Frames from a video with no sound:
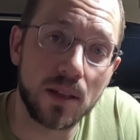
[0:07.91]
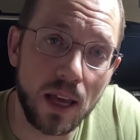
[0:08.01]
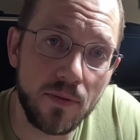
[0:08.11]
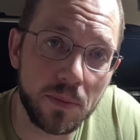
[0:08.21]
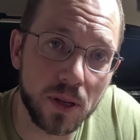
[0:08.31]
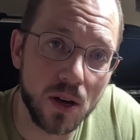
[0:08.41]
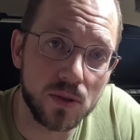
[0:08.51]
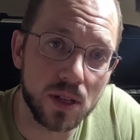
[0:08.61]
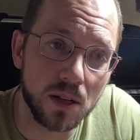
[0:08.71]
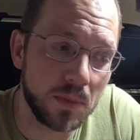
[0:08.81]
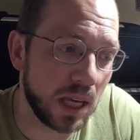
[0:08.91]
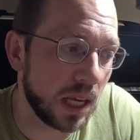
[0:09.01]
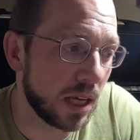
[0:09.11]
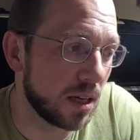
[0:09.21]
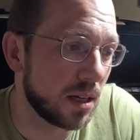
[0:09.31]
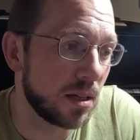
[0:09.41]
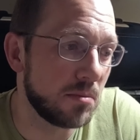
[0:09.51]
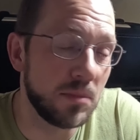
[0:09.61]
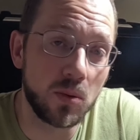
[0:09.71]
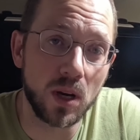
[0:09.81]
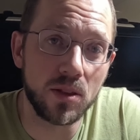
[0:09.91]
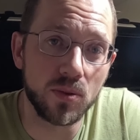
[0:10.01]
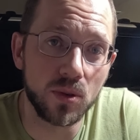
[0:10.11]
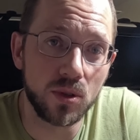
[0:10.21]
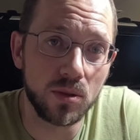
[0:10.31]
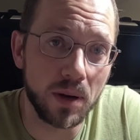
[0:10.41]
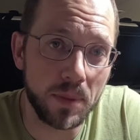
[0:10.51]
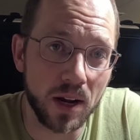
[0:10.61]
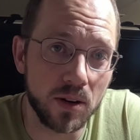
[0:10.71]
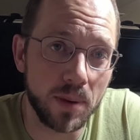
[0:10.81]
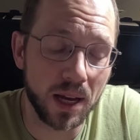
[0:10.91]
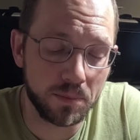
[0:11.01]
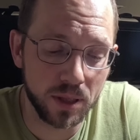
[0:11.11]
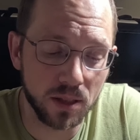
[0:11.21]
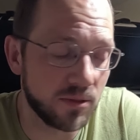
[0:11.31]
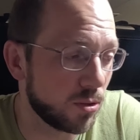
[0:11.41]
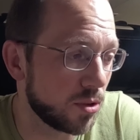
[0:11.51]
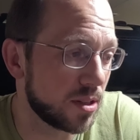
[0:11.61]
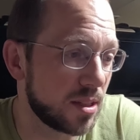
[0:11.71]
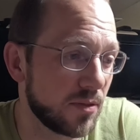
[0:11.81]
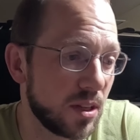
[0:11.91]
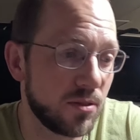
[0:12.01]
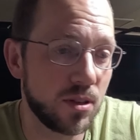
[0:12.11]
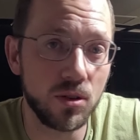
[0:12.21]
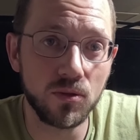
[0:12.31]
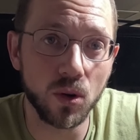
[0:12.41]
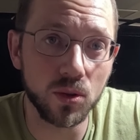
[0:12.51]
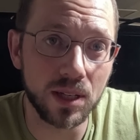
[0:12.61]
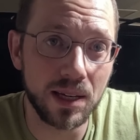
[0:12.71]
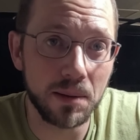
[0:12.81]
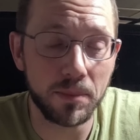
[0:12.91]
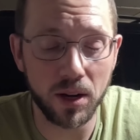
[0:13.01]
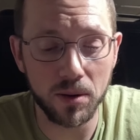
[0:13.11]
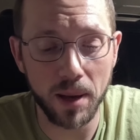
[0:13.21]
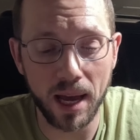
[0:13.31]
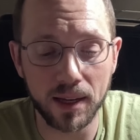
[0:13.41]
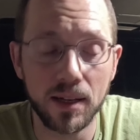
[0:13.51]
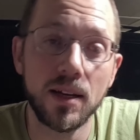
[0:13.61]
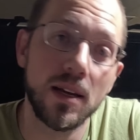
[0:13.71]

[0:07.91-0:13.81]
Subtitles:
gave up the ghost on me midway through my battery pack build for the 72 volt battery pack.